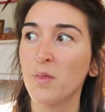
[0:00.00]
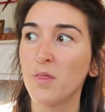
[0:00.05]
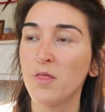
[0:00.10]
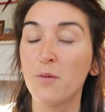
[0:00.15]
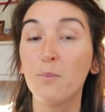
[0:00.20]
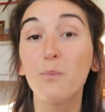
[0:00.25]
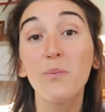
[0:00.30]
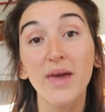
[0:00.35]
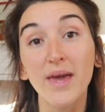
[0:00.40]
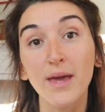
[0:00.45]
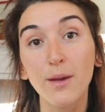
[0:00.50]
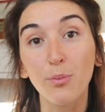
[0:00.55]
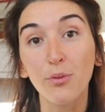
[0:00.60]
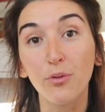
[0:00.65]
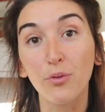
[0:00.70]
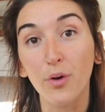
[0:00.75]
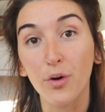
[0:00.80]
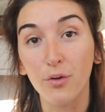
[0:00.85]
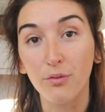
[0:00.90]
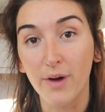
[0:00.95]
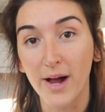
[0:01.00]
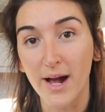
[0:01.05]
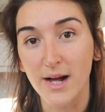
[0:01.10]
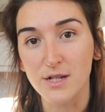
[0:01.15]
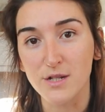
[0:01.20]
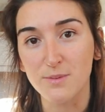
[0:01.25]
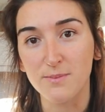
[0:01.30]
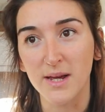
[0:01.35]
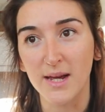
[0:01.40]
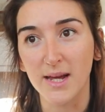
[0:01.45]
the people
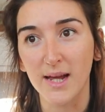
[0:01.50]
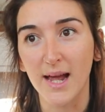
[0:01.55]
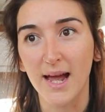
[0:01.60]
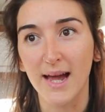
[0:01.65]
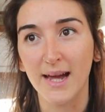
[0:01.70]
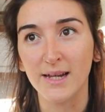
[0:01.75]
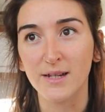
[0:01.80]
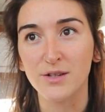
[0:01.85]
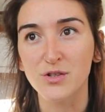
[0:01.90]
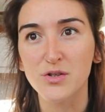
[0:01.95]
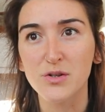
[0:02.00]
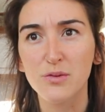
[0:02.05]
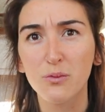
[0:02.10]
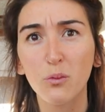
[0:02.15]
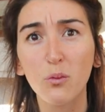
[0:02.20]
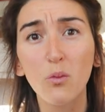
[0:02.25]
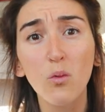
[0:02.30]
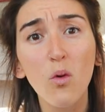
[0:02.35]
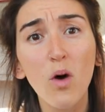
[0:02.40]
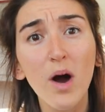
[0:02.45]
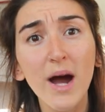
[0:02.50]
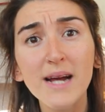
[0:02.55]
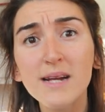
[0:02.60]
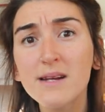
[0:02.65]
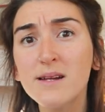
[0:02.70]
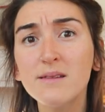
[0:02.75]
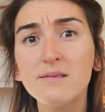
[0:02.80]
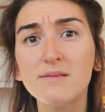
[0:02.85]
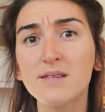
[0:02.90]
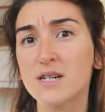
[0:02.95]
around me and
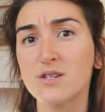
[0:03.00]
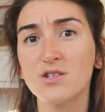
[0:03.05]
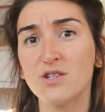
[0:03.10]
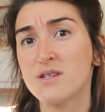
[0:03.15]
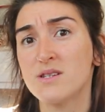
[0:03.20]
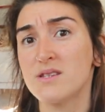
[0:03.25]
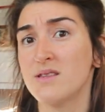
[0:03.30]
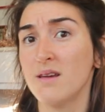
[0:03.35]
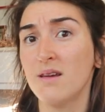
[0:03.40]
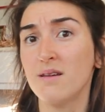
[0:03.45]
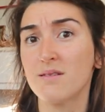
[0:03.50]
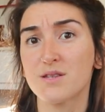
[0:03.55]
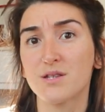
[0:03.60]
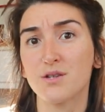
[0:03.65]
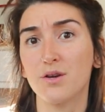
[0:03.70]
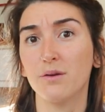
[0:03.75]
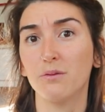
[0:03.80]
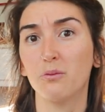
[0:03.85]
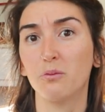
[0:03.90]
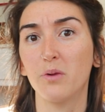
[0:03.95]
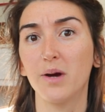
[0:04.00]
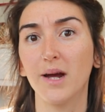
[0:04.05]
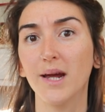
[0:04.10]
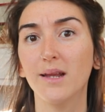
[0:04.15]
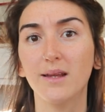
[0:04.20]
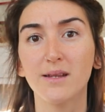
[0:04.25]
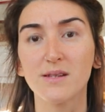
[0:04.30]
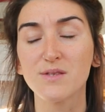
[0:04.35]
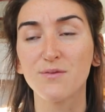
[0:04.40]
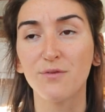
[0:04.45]
why Dutchies think a certain
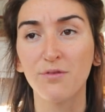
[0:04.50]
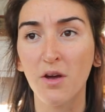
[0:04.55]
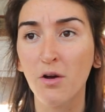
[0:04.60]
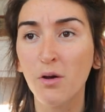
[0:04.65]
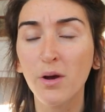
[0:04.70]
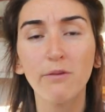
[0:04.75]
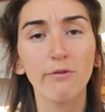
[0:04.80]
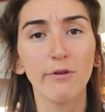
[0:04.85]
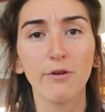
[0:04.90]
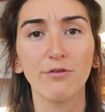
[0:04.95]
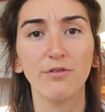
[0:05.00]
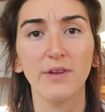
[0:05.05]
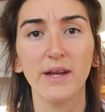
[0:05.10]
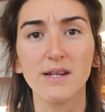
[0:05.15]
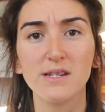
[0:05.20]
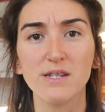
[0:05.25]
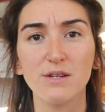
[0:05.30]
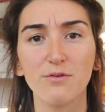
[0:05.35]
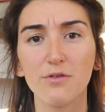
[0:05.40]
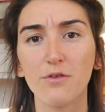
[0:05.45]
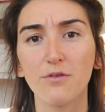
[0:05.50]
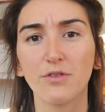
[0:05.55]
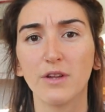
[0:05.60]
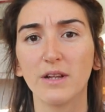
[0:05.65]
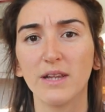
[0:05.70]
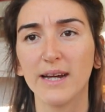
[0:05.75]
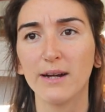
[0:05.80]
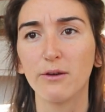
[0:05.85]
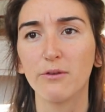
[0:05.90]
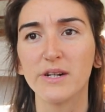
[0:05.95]
way. That's very reflective of the
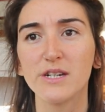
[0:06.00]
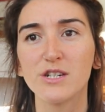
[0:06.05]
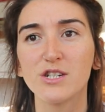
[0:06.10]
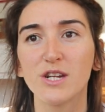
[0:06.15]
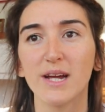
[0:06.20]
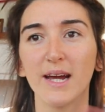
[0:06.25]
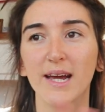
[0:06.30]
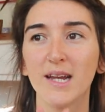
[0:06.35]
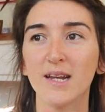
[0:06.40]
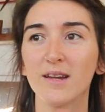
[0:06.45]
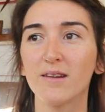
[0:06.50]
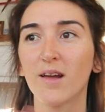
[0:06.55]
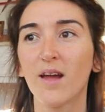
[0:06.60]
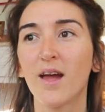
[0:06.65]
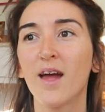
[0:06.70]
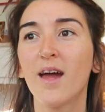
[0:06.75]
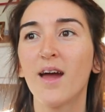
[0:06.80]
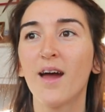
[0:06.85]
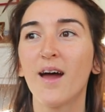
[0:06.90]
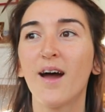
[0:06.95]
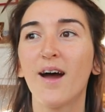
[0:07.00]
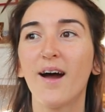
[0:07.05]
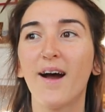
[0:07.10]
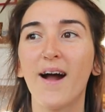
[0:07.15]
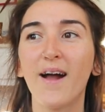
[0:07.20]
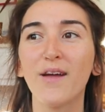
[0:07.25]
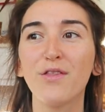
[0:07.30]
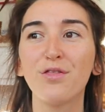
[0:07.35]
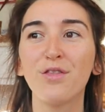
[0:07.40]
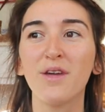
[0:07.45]
language. And
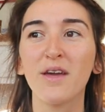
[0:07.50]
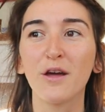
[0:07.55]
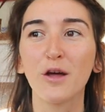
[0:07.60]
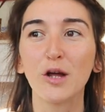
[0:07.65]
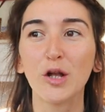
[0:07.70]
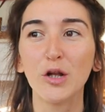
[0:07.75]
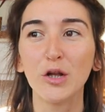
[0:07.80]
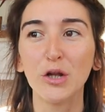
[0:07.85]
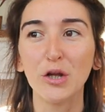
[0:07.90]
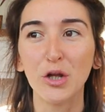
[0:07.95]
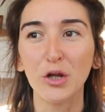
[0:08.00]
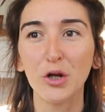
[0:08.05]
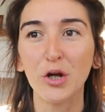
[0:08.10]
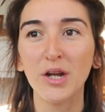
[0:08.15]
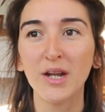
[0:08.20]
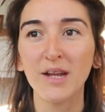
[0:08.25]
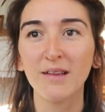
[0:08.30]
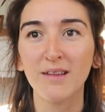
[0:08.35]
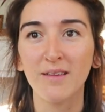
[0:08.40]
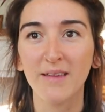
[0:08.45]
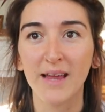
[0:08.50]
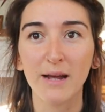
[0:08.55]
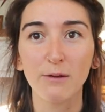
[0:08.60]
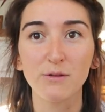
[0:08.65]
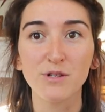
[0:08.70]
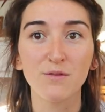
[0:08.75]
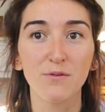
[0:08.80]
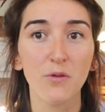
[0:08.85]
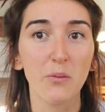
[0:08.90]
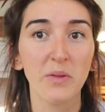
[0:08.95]
I think learning the
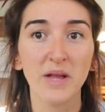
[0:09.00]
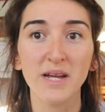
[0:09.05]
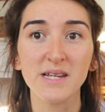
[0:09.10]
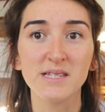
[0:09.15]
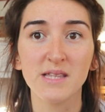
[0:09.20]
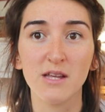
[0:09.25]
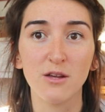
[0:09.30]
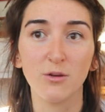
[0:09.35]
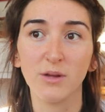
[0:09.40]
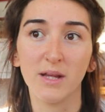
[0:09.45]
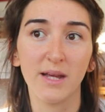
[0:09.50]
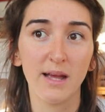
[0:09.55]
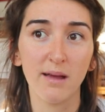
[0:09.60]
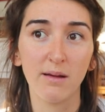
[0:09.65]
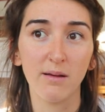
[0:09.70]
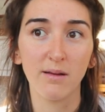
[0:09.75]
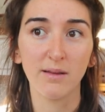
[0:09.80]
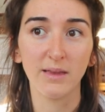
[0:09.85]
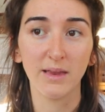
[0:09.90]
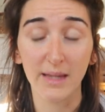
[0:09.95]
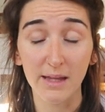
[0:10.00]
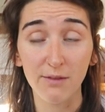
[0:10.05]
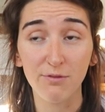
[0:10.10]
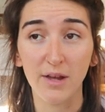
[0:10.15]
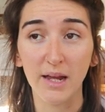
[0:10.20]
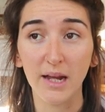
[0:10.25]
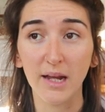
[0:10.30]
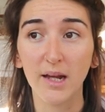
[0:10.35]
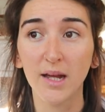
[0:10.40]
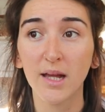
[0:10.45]
language of the place that you're
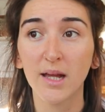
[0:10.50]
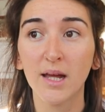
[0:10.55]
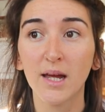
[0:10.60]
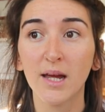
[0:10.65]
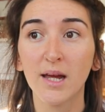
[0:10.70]
living